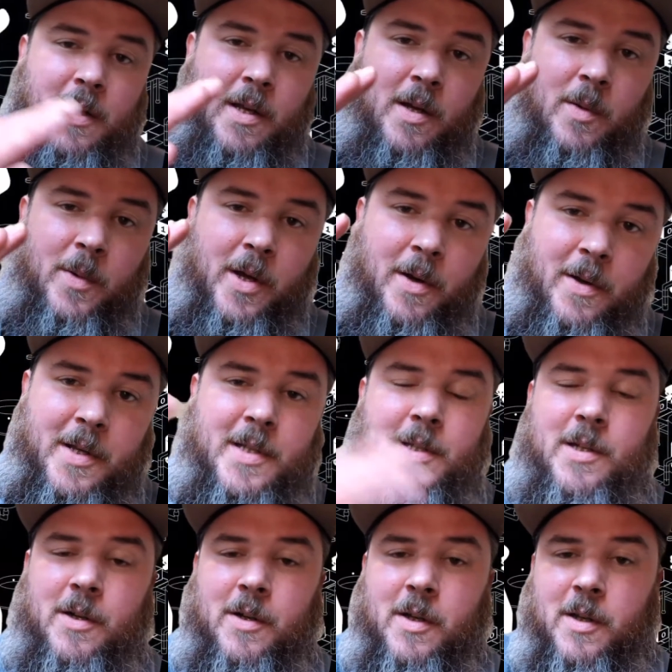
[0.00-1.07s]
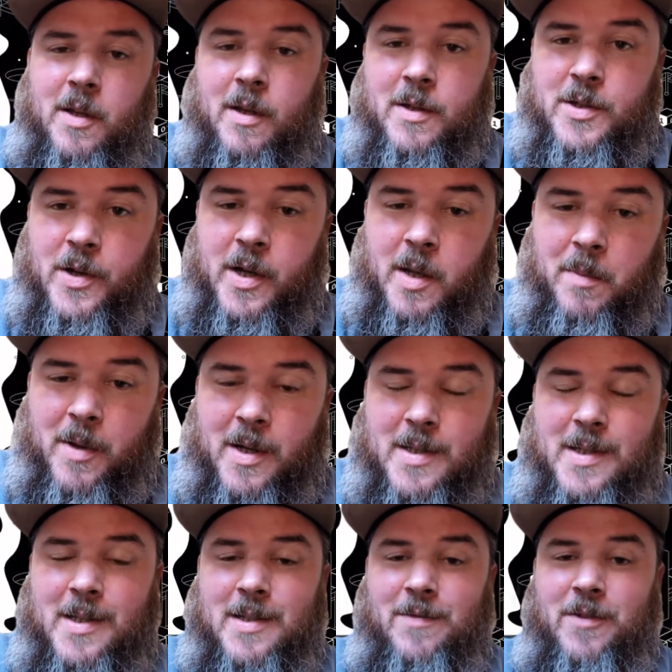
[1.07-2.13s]
here we already started the training
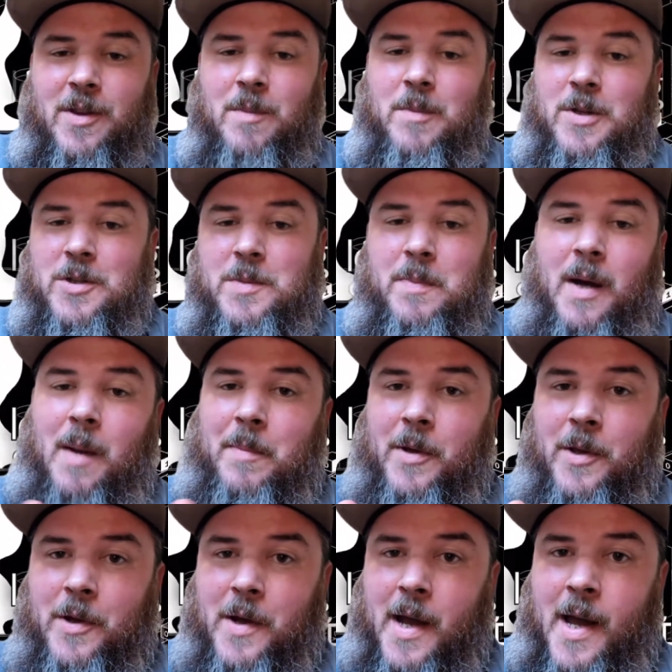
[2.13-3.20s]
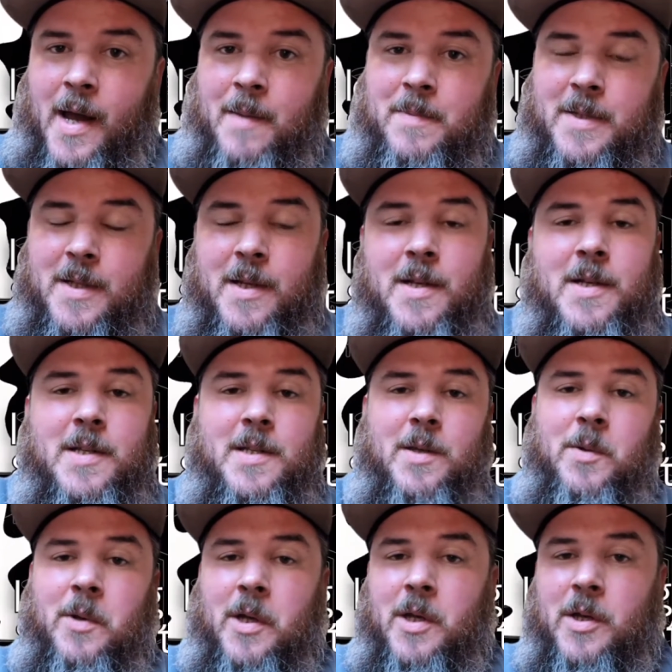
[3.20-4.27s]
process for the most popular apps.
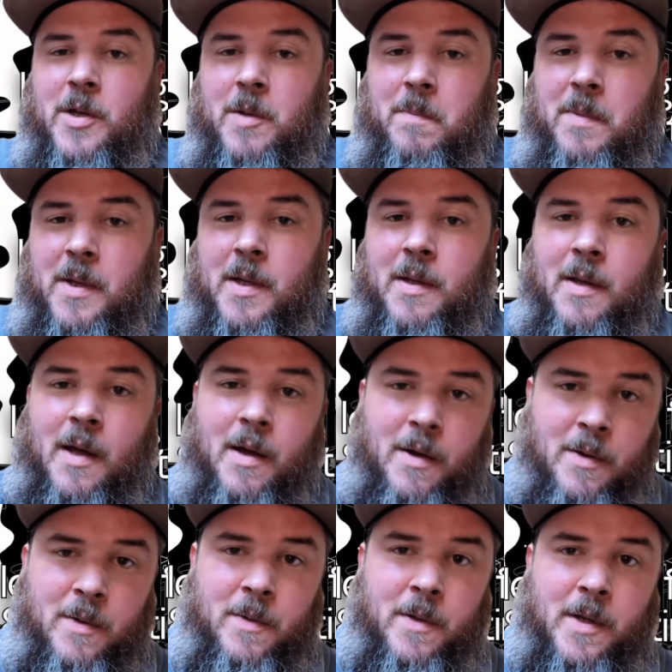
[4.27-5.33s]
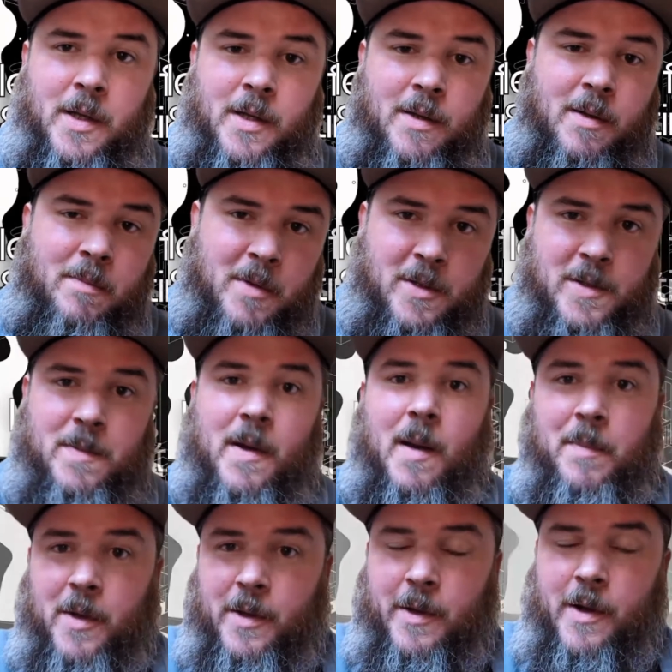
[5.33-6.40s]
So it could be that only the most
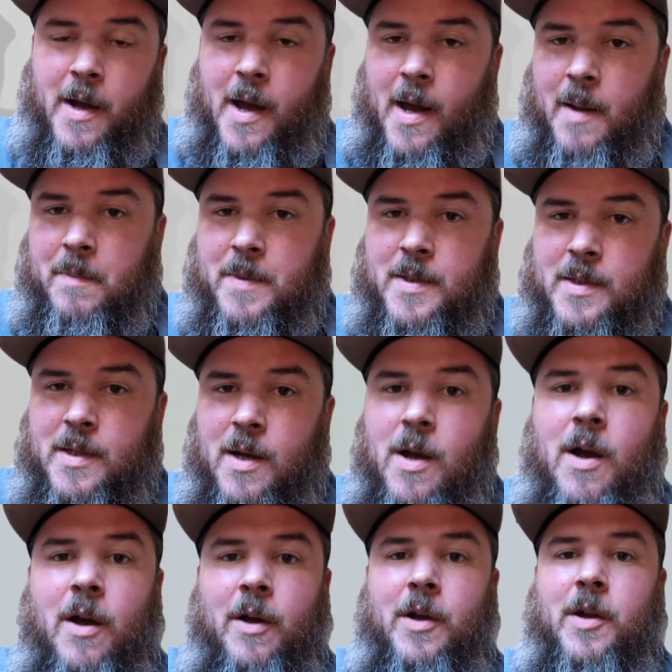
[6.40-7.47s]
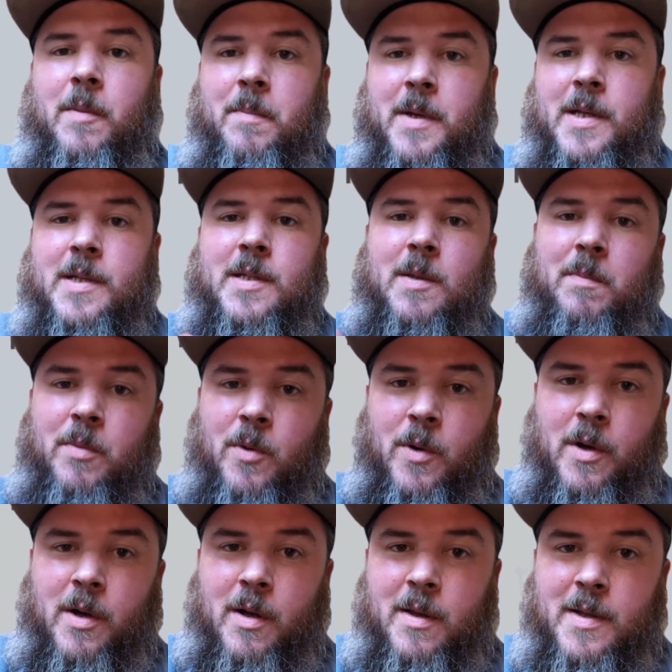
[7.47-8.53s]
popular apps are going to be
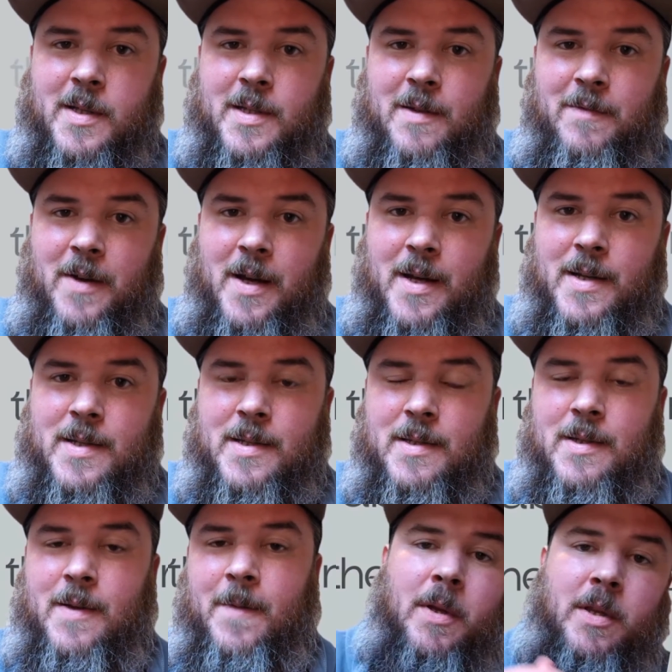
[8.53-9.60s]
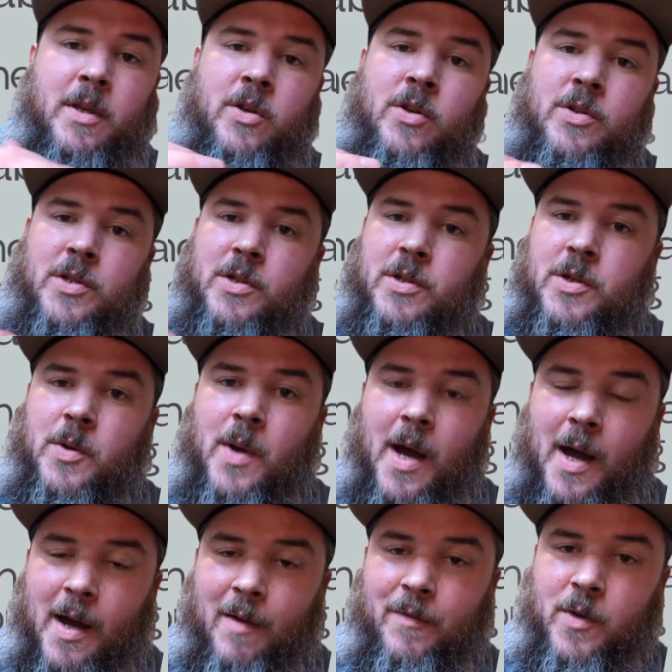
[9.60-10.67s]
supported on this device. But the users who
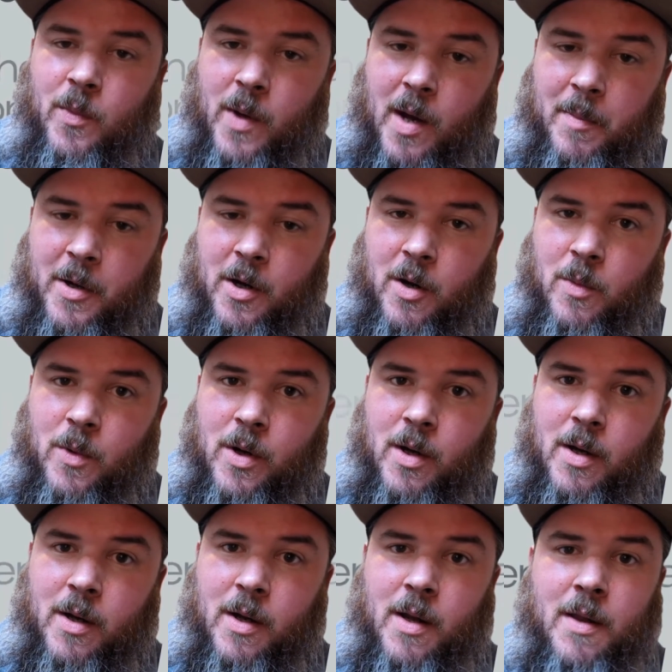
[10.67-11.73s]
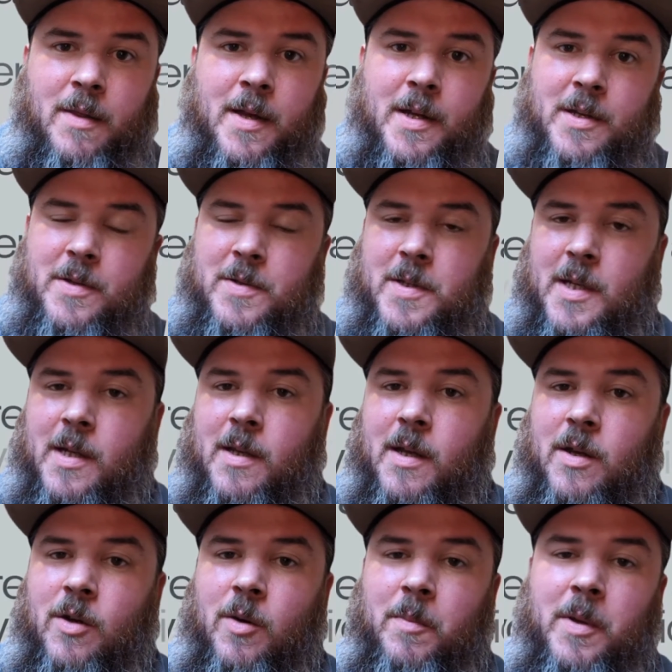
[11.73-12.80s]
have the Rabbit R1, they do say that
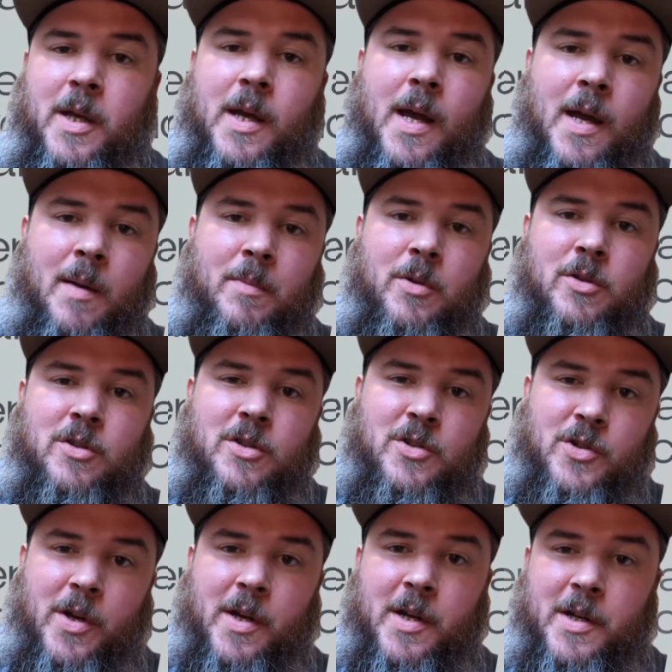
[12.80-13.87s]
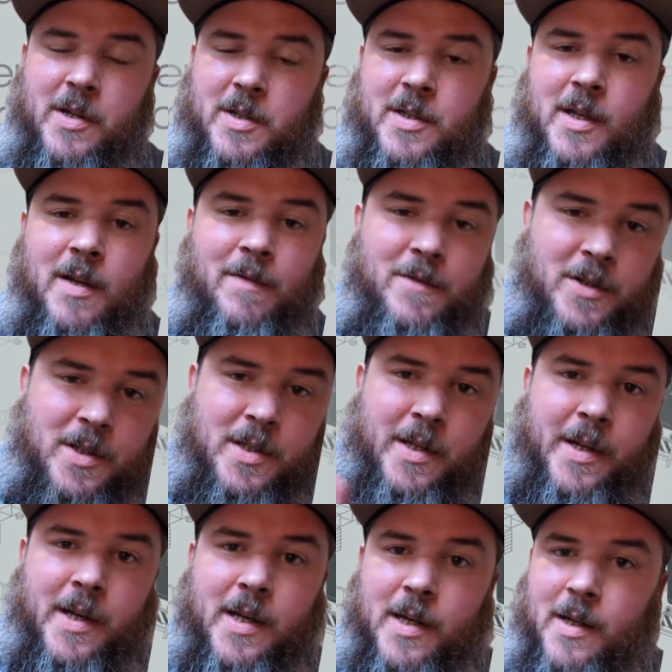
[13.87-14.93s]
you'll be able to train it yourself just
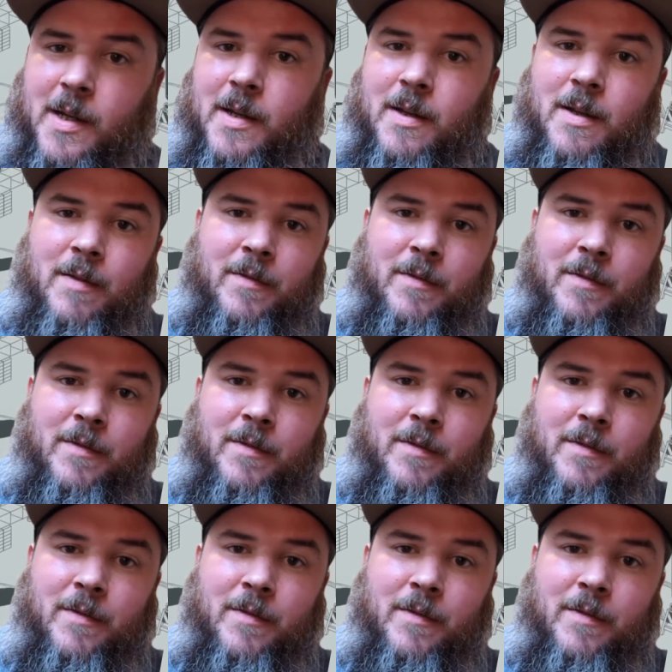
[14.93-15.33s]
like he did in the